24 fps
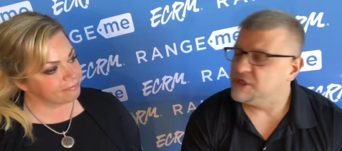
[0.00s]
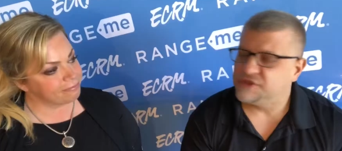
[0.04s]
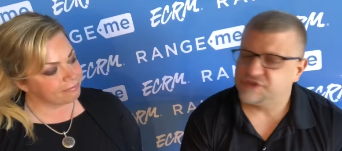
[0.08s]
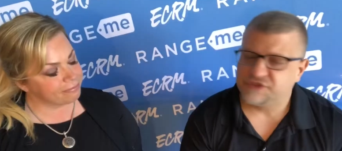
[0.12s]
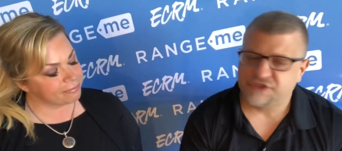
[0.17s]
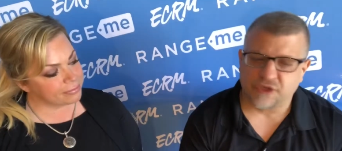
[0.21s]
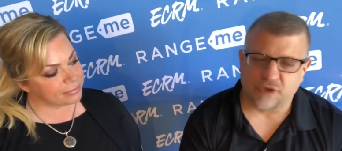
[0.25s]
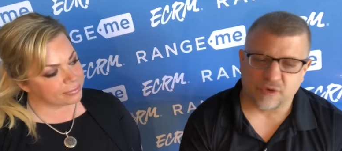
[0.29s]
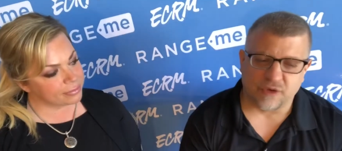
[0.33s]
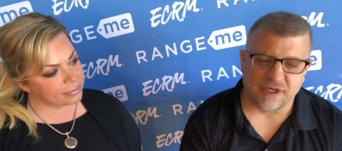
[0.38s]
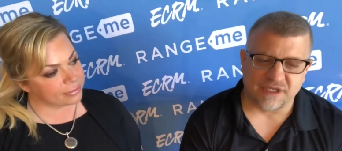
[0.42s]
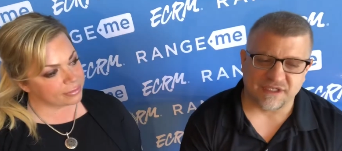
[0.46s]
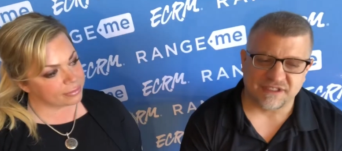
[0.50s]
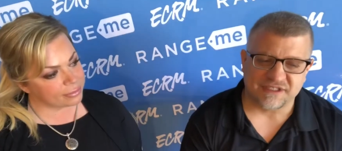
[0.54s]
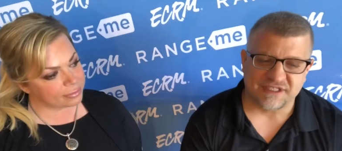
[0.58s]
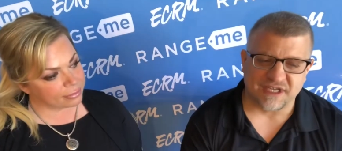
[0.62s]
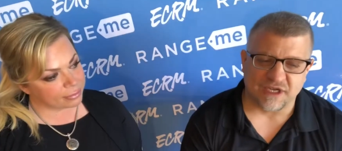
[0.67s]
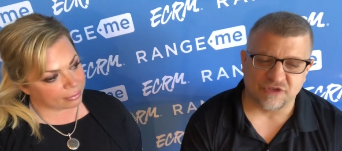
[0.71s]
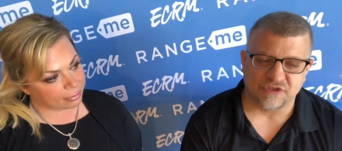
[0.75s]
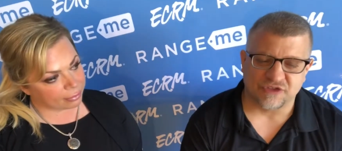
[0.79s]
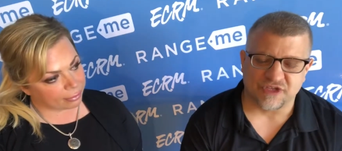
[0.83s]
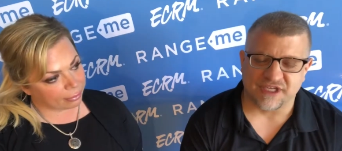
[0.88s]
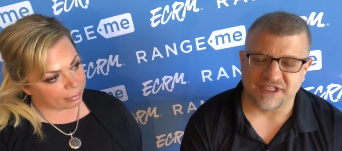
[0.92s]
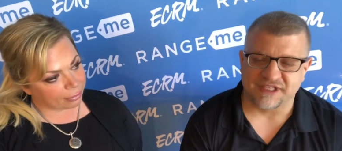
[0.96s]
Speaker 1: So it
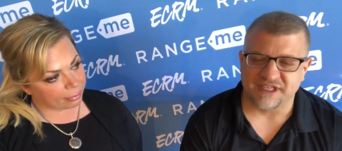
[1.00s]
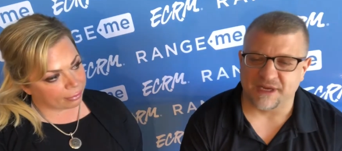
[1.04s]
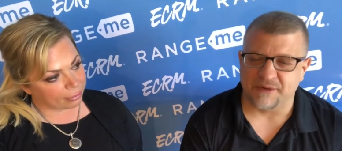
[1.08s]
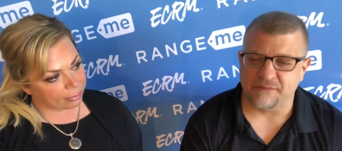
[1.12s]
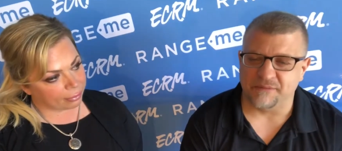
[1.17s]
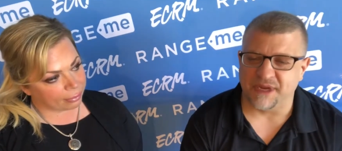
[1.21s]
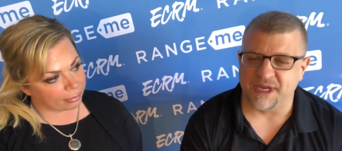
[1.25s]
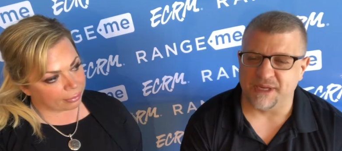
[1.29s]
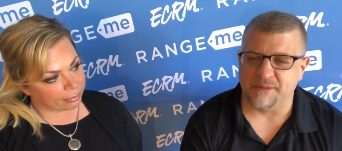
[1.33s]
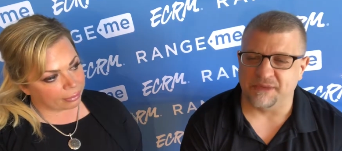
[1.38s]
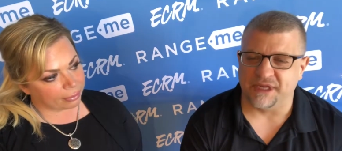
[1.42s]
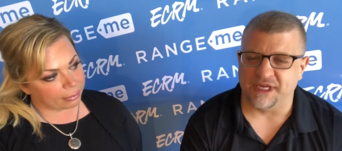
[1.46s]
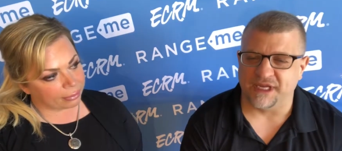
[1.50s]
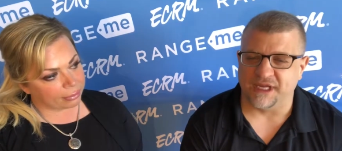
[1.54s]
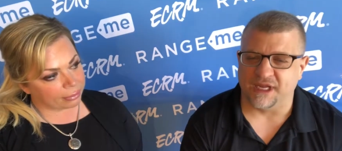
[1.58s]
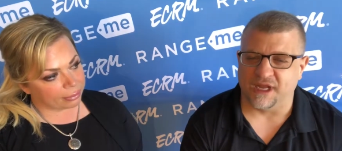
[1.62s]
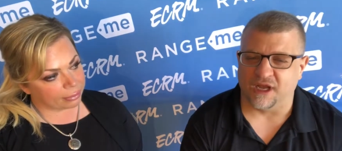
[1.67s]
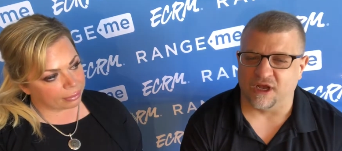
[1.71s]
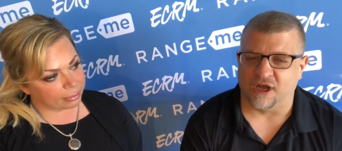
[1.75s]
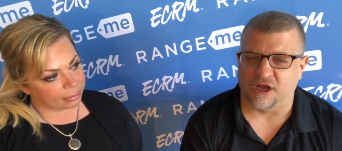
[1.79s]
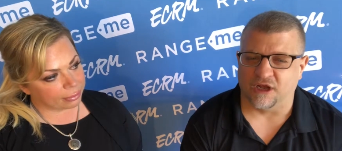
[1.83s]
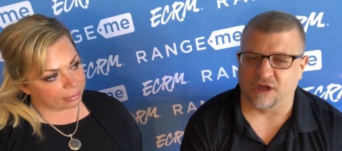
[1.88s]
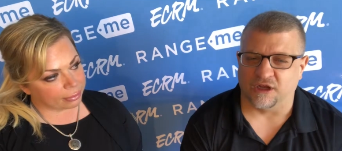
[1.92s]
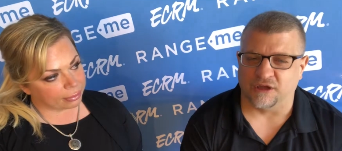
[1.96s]
sounds like there may be
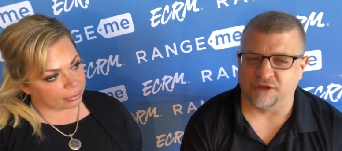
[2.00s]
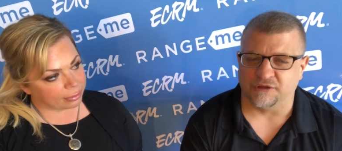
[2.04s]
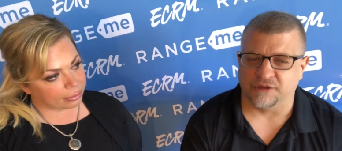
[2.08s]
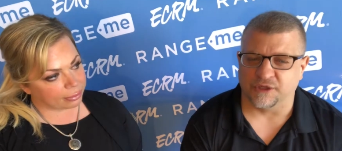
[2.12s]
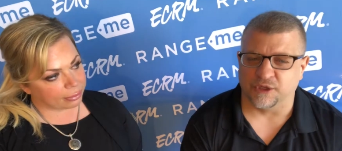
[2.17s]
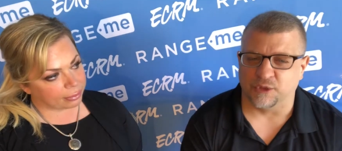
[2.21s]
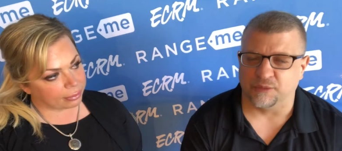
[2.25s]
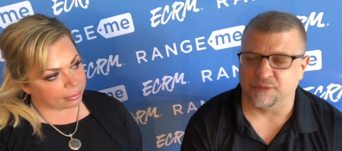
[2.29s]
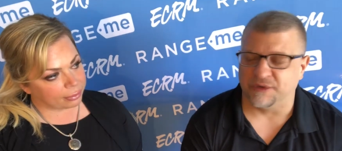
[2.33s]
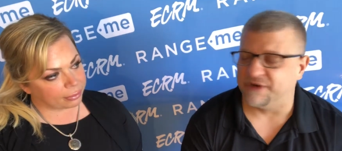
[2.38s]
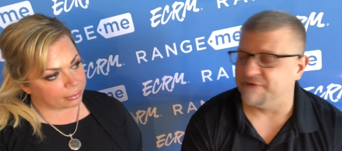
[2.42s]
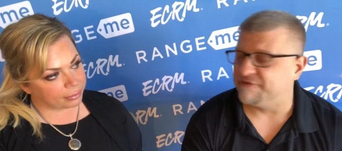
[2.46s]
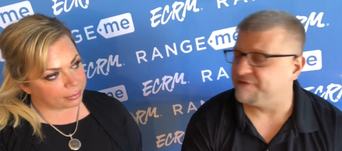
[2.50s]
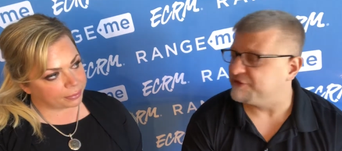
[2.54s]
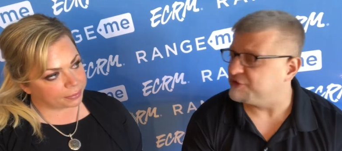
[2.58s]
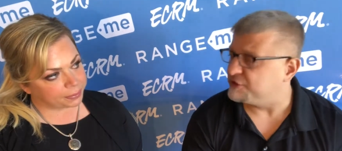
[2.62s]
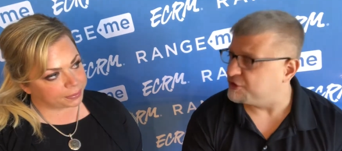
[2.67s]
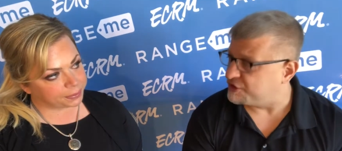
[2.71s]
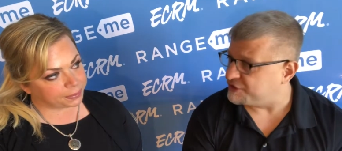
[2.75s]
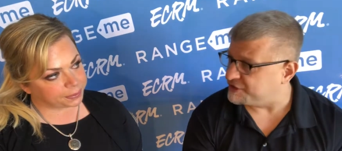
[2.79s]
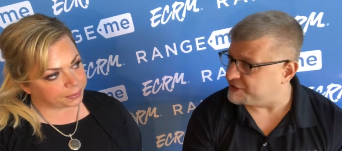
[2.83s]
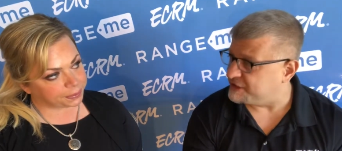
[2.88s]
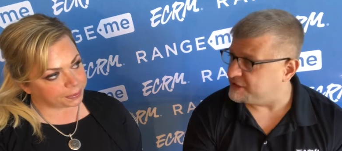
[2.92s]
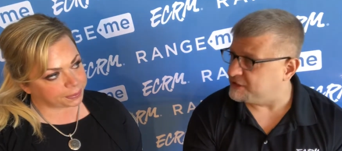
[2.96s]
a little bit of a
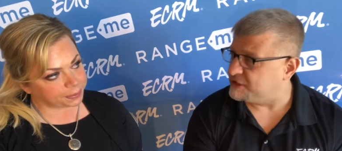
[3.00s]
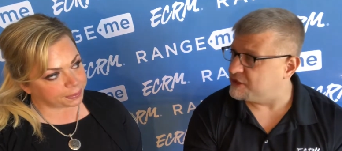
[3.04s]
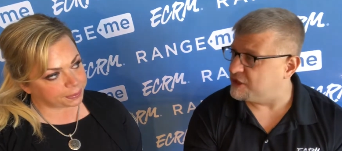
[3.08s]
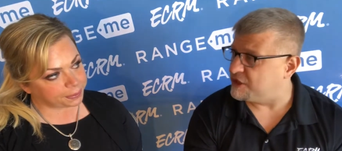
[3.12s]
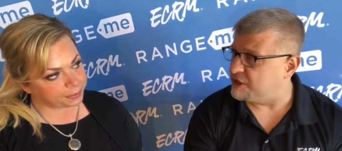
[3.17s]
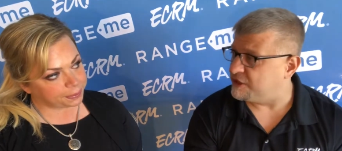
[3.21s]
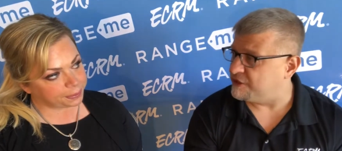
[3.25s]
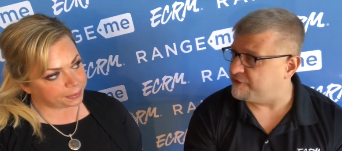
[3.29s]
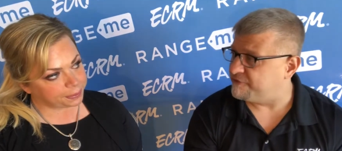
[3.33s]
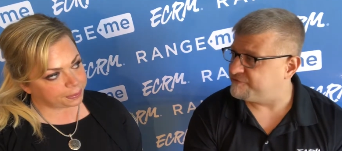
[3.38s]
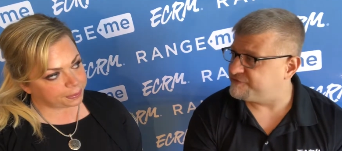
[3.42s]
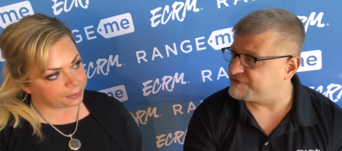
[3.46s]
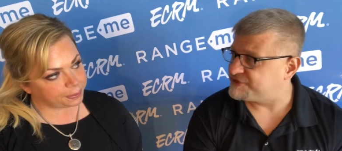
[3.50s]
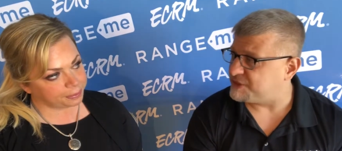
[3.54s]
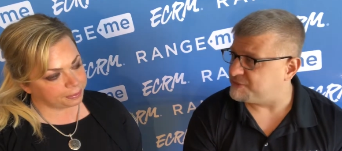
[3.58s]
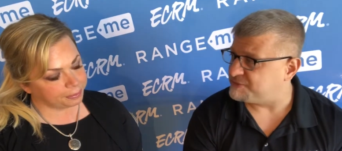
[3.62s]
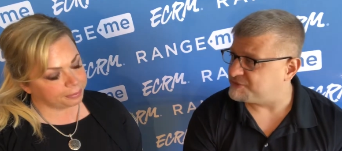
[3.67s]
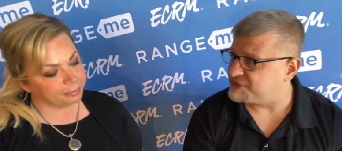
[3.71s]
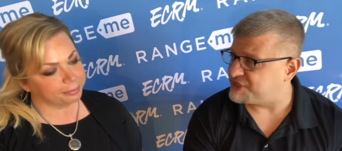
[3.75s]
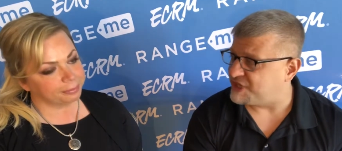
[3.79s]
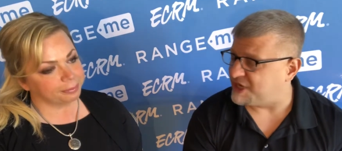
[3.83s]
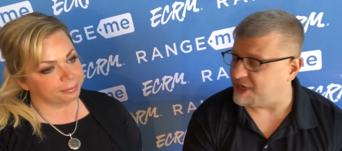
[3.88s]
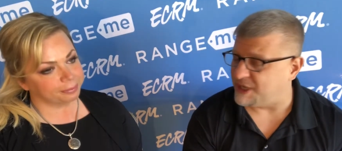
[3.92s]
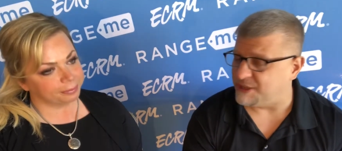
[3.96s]
learning curve
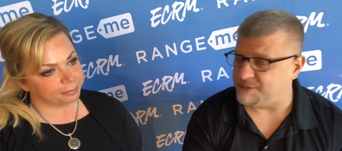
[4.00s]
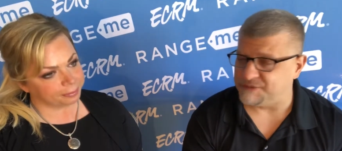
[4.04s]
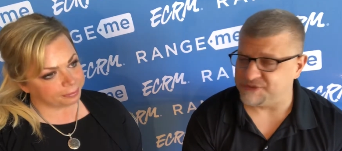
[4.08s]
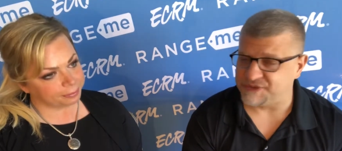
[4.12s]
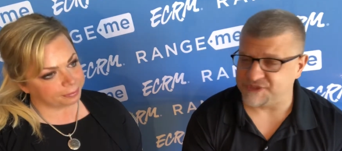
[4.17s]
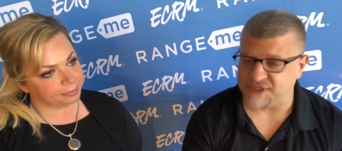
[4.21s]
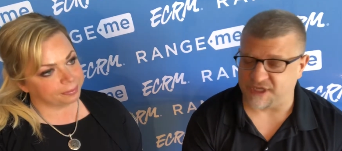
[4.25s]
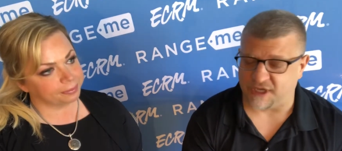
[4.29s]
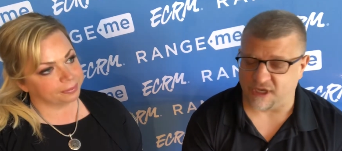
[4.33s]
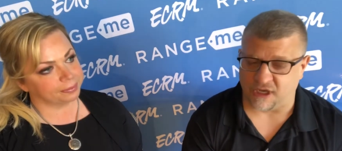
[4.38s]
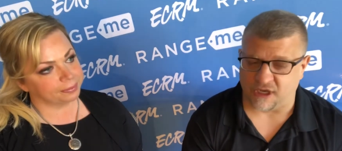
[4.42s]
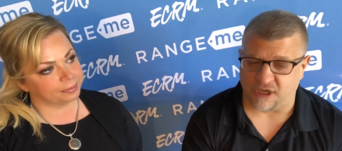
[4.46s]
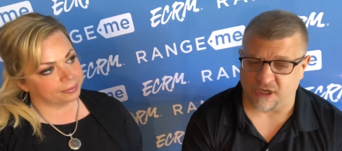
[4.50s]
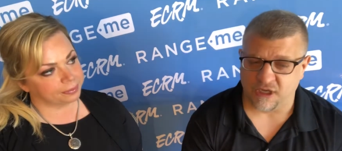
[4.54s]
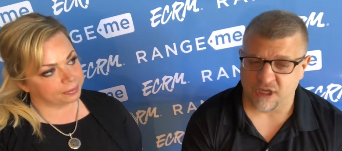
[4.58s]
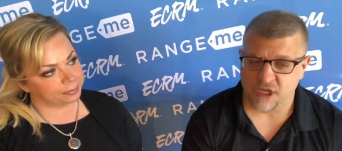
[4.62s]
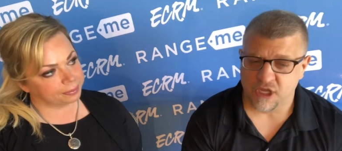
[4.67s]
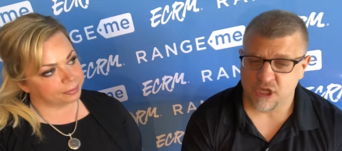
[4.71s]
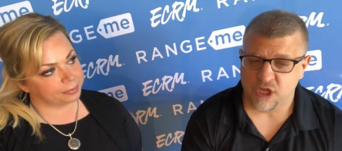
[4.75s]
sometimes uh,